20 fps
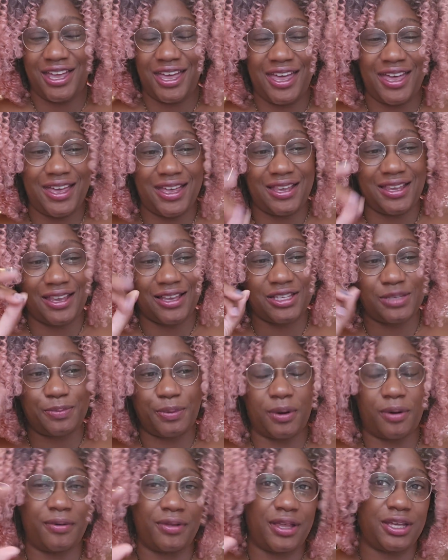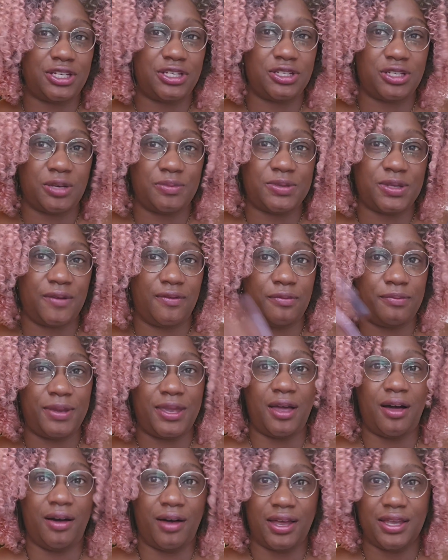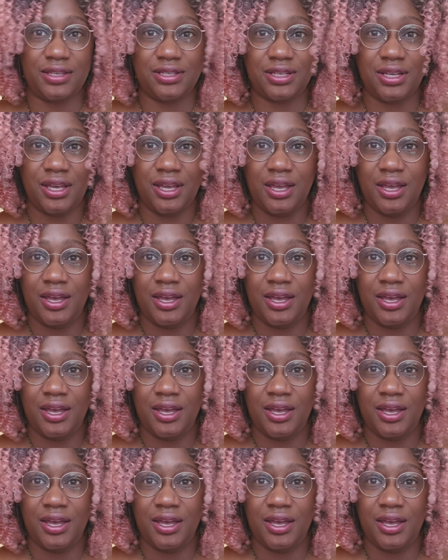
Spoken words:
and explore relationships even beyond